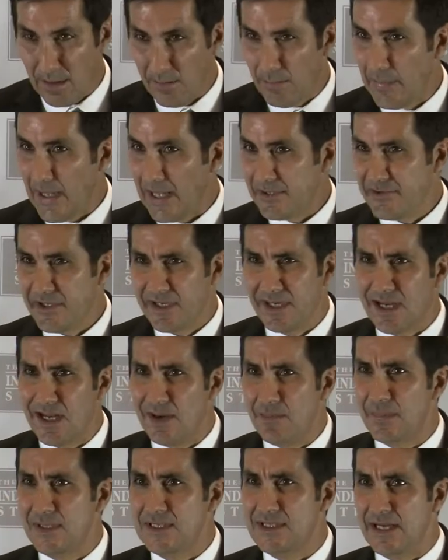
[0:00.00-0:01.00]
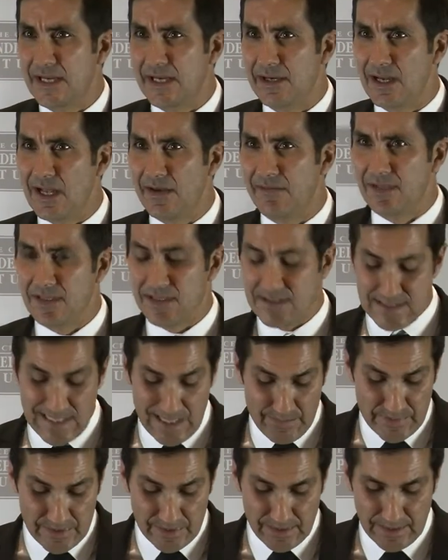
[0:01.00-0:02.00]
Patrick and Bettina have
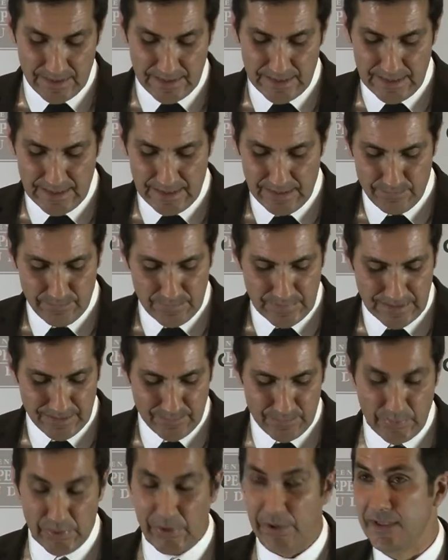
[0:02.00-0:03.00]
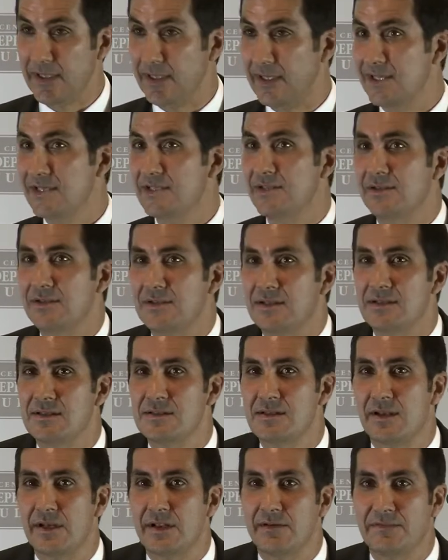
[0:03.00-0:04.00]
examined the pertinent issues
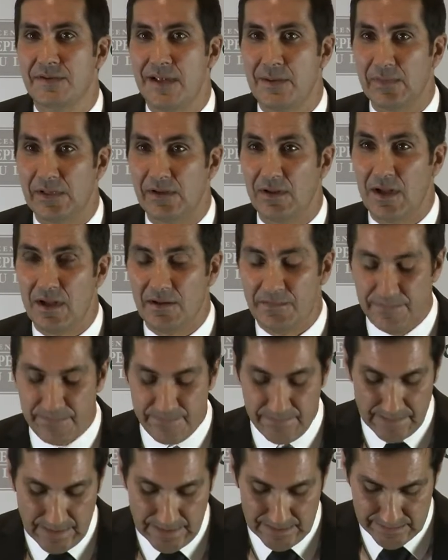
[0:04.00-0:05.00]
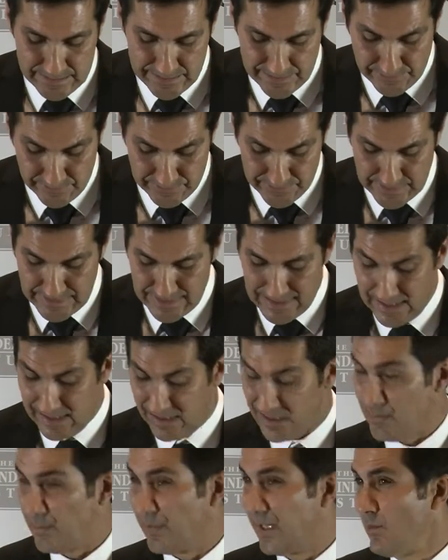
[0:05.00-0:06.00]
concerning family life and children and
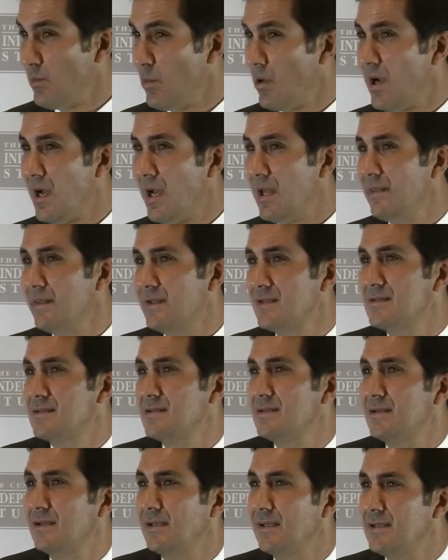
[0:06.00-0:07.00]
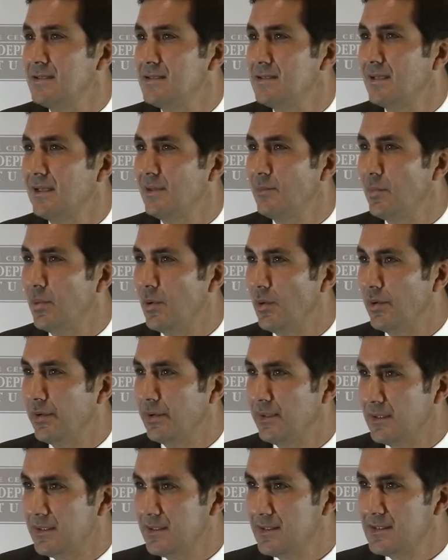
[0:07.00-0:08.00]
explained why this is an
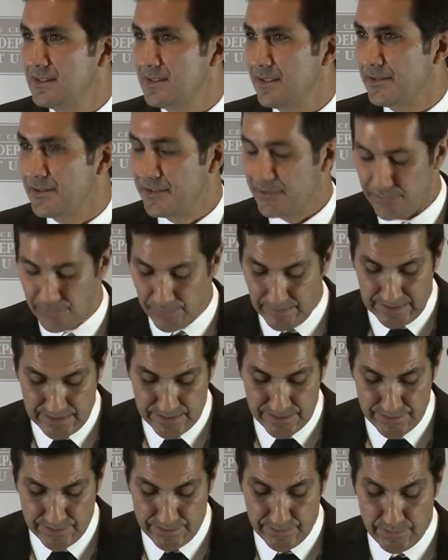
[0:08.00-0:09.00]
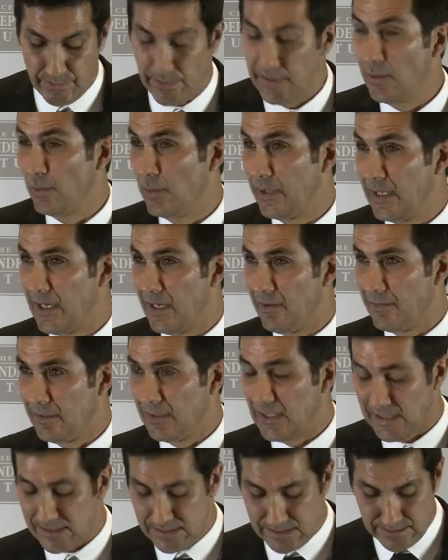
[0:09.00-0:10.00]
important social issue that we are
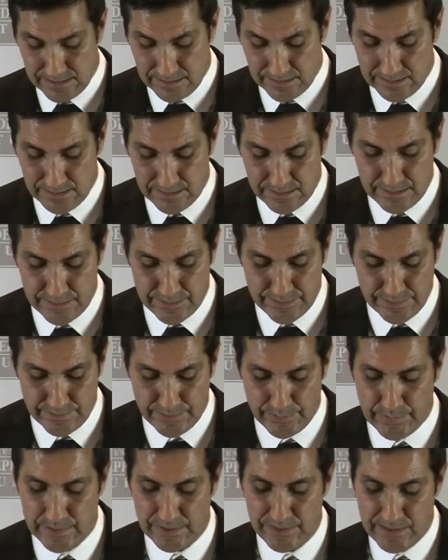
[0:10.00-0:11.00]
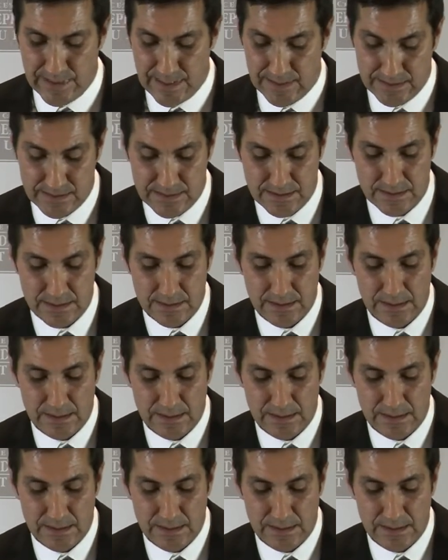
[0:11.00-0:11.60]
reluctant to address.